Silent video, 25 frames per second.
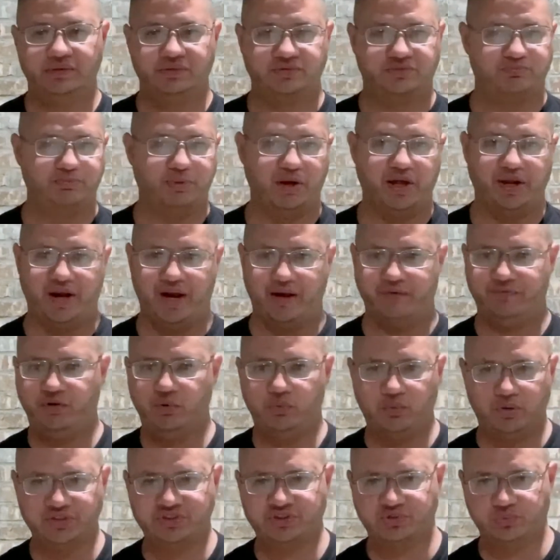But every
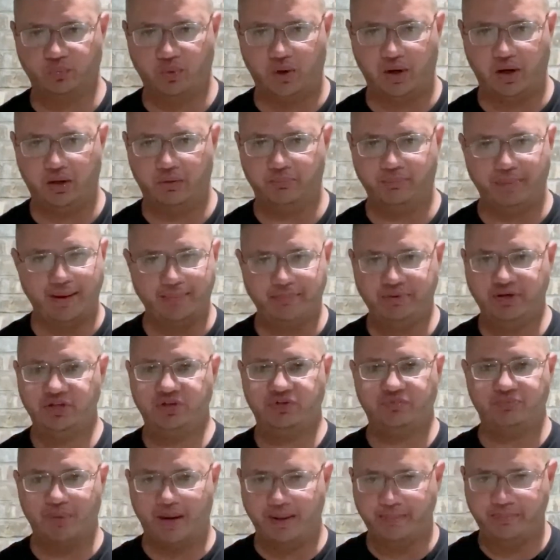once in a while, maybe
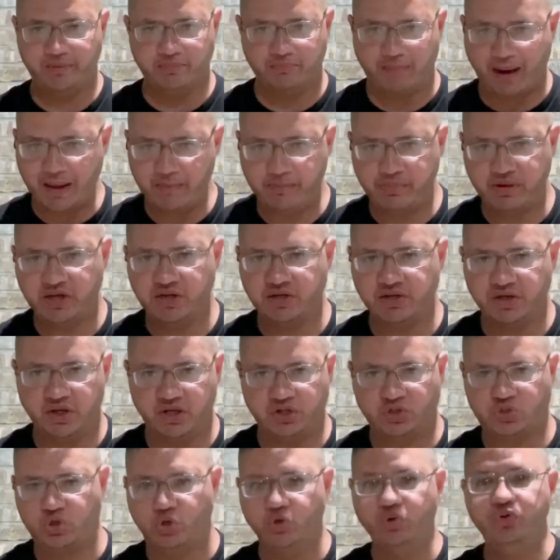it might be
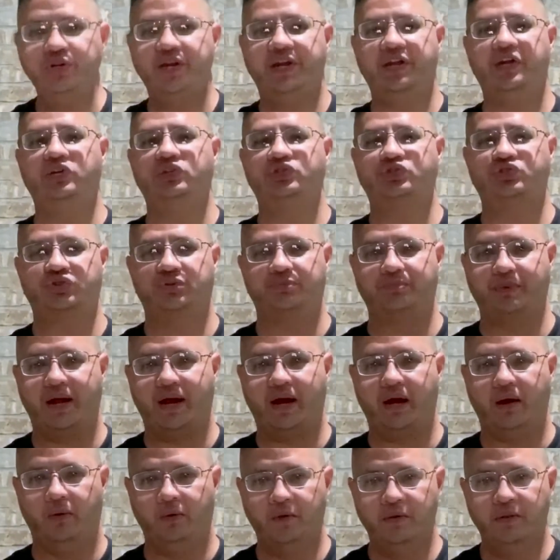2 years from
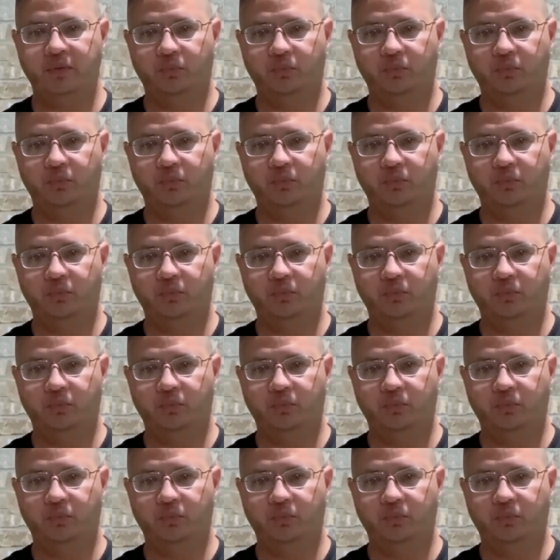now,